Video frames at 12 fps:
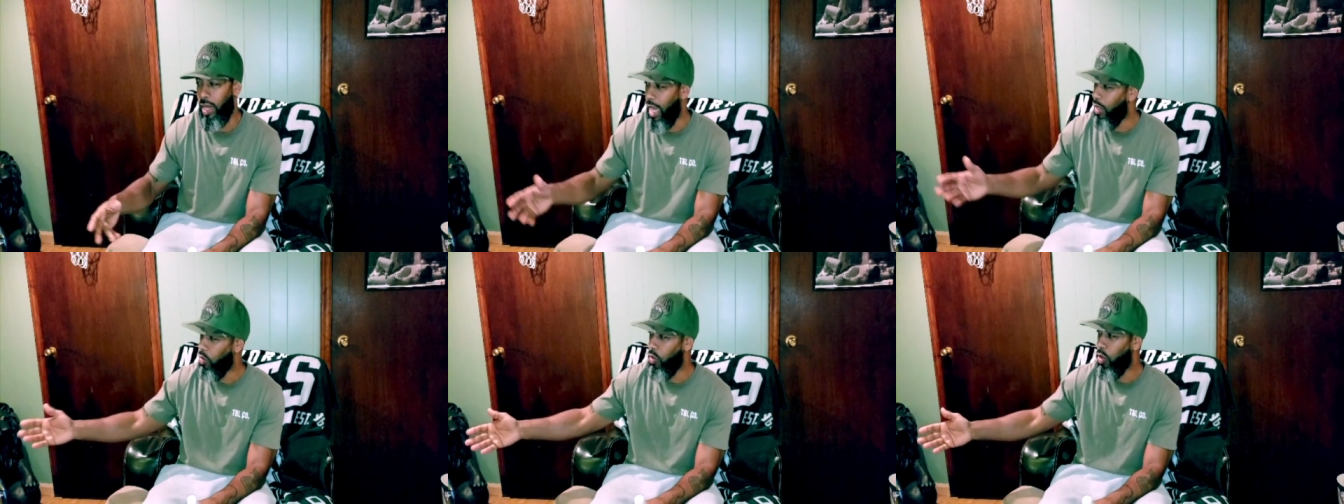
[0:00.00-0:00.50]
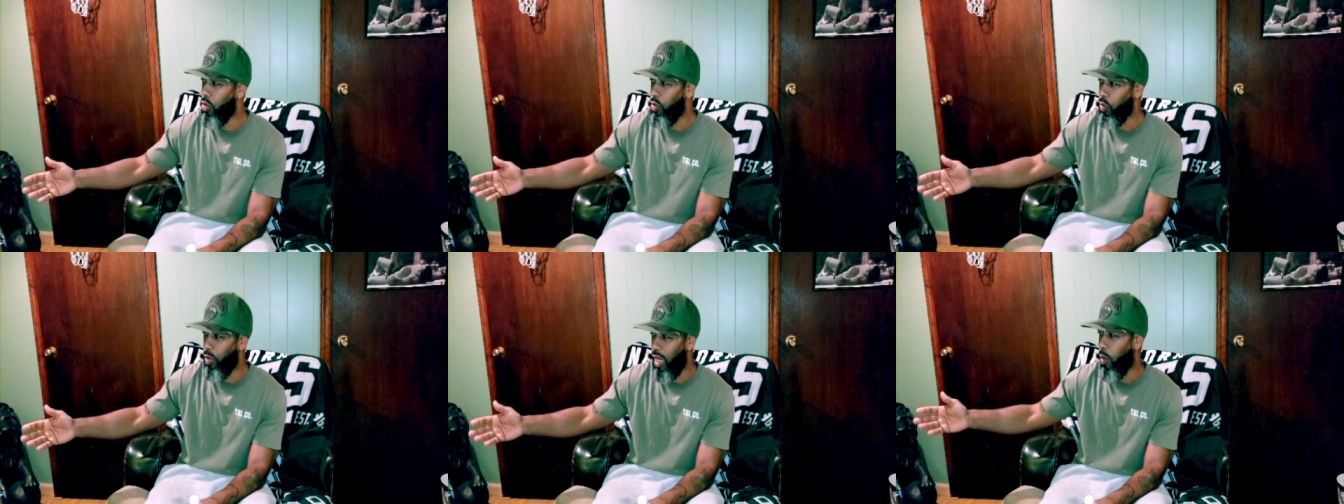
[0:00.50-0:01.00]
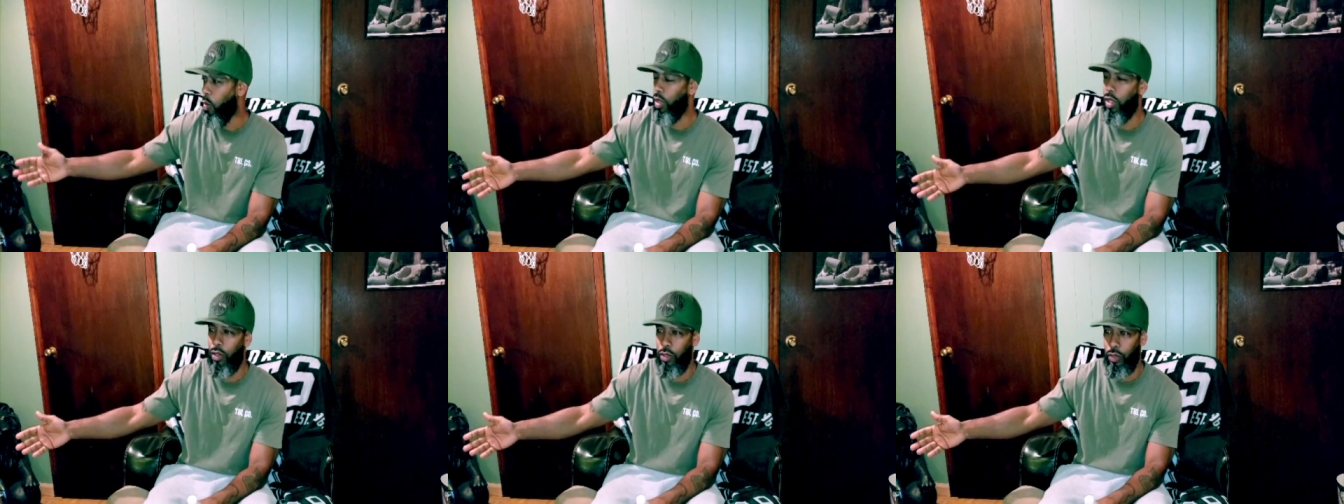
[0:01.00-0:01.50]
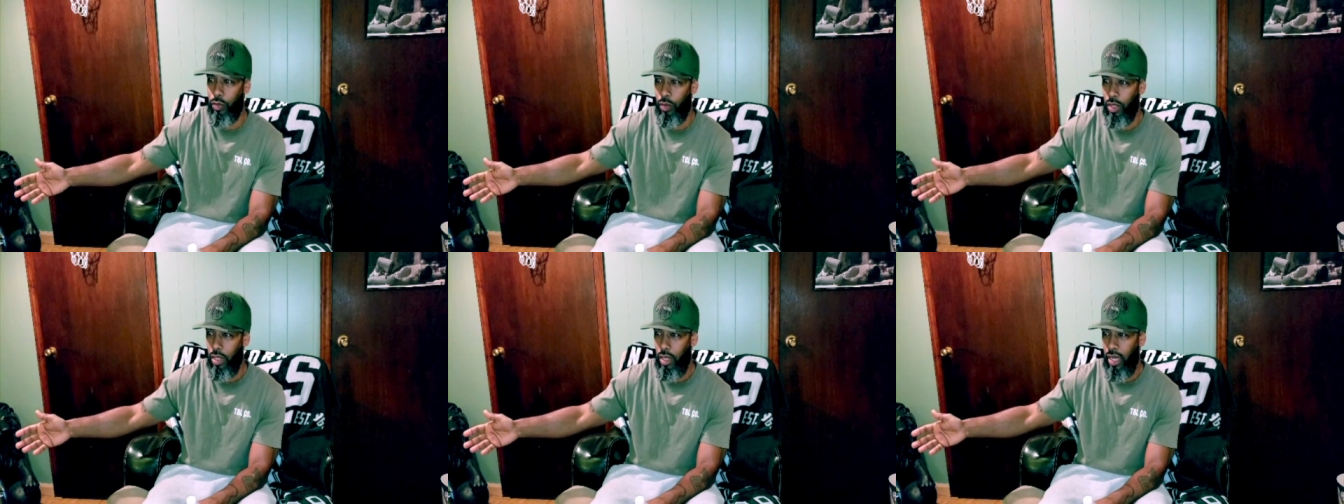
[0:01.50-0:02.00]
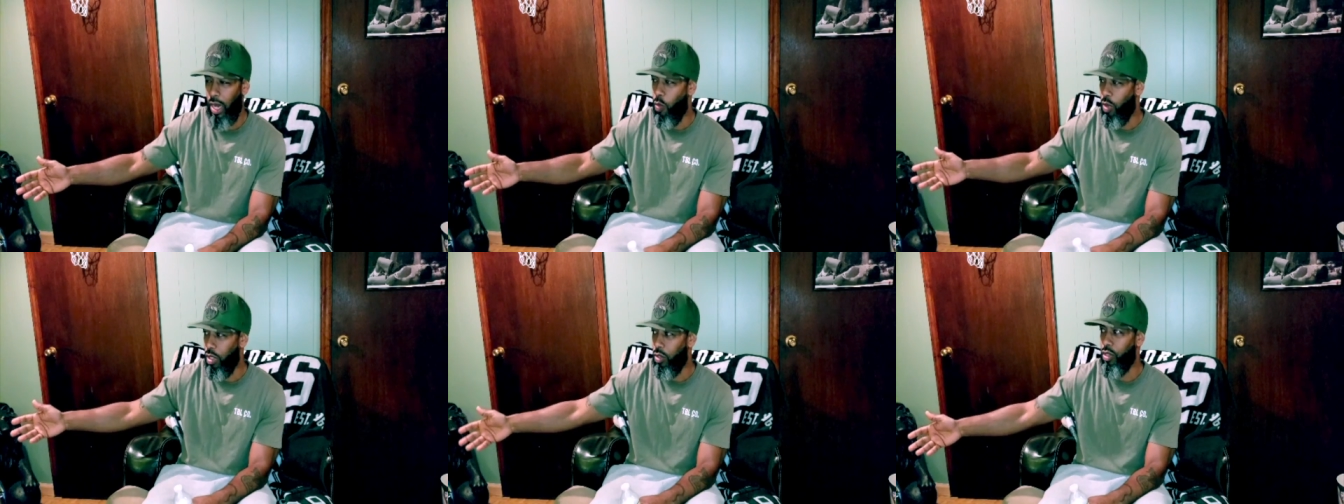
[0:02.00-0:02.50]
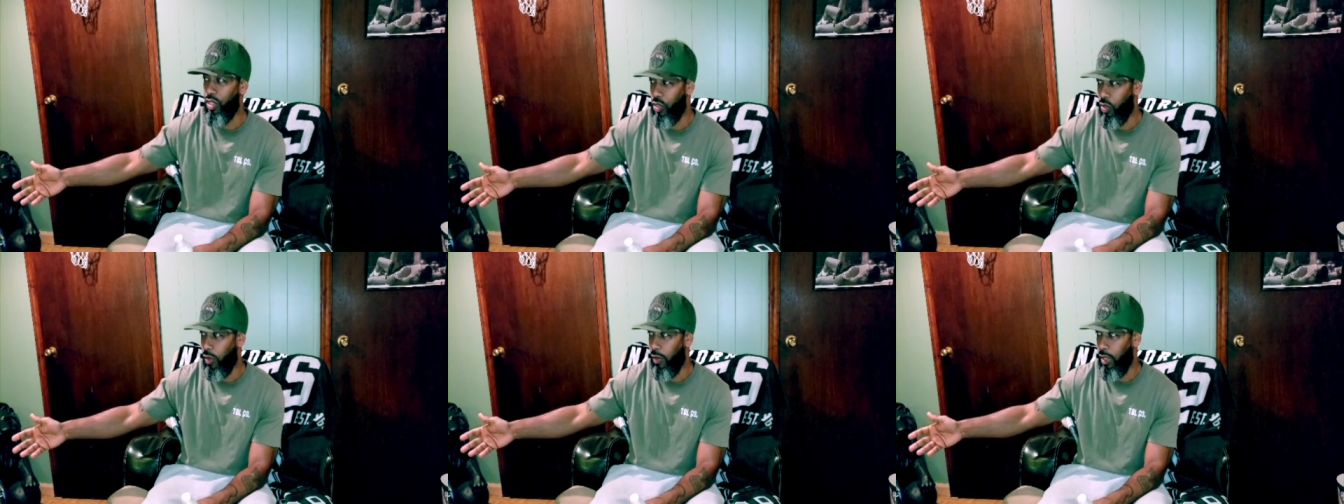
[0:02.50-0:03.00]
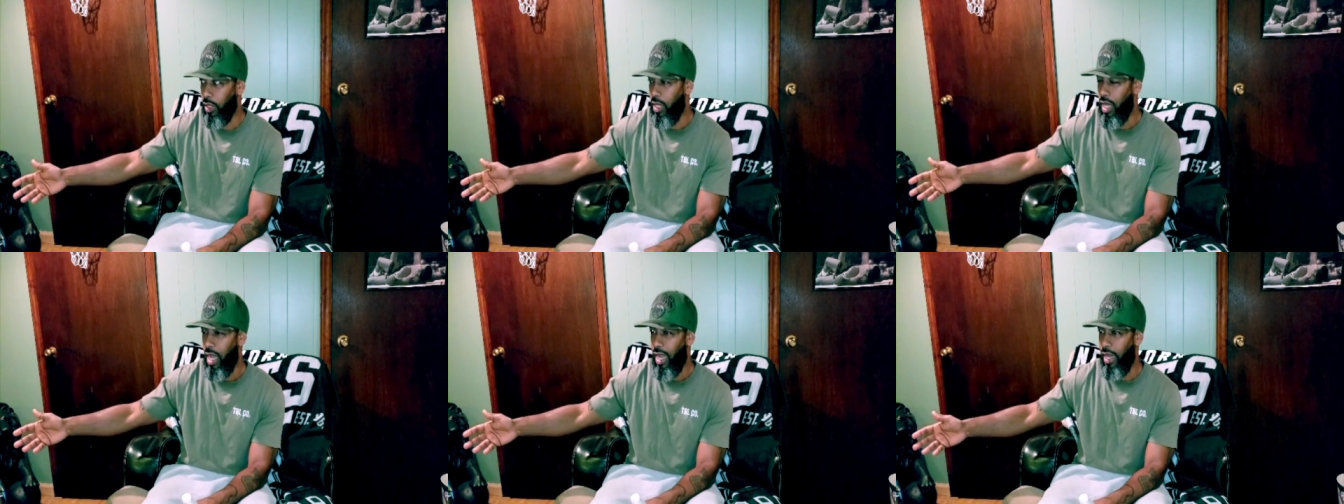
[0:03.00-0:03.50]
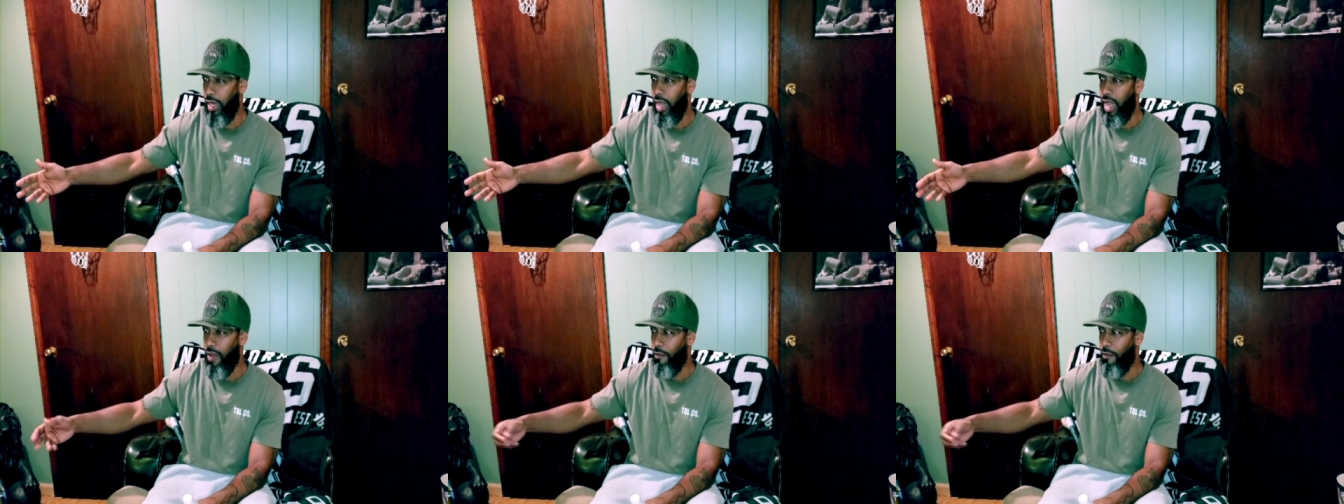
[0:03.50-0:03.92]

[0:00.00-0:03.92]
And I don't know you, but I want to know you, and I want to know your story. And